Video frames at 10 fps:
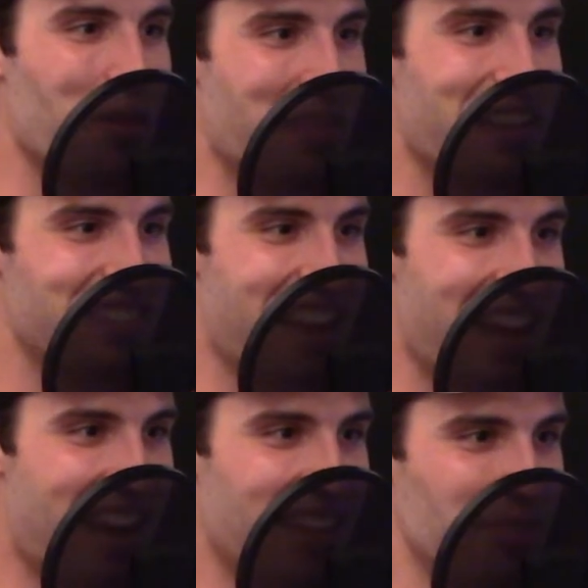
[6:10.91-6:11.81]
that that's
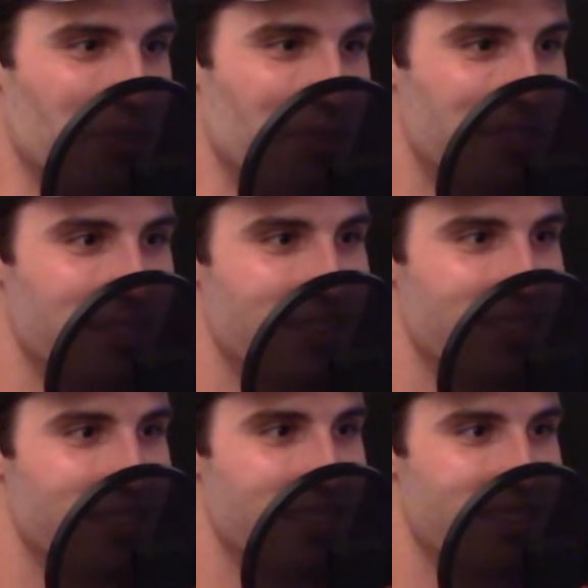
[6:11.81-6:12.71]
not natural.
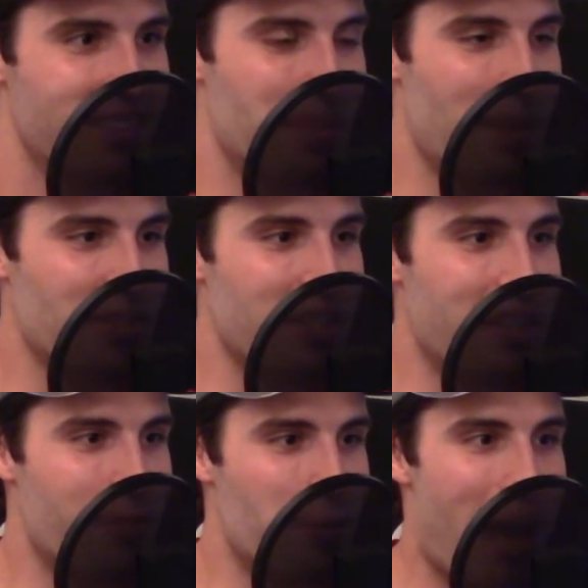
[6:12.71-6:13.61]

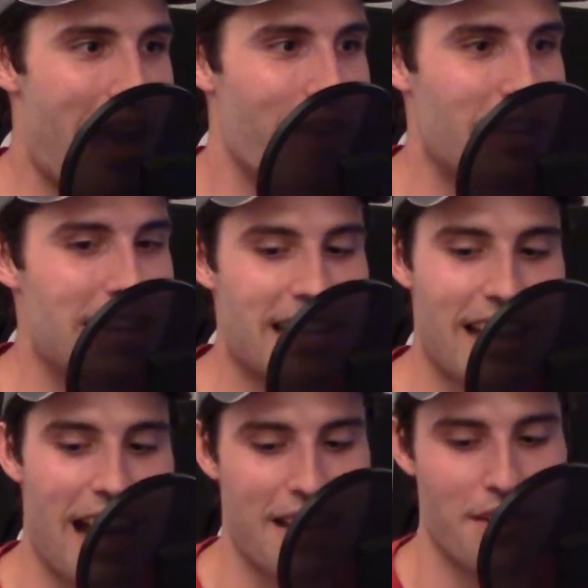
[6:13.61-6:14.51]
Especially if you have any
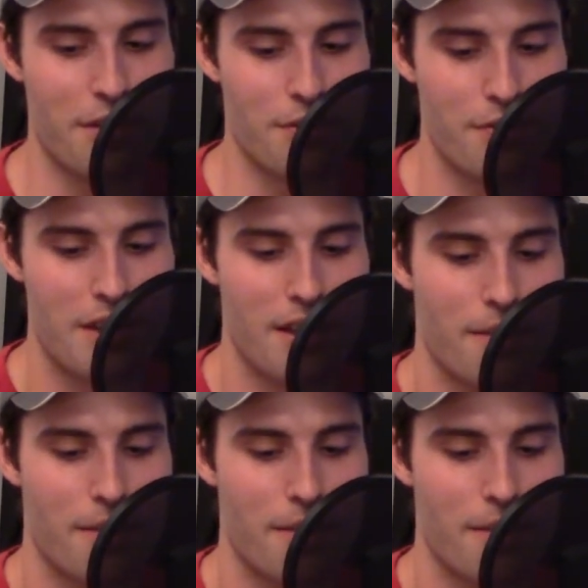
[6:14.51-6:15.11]
kind of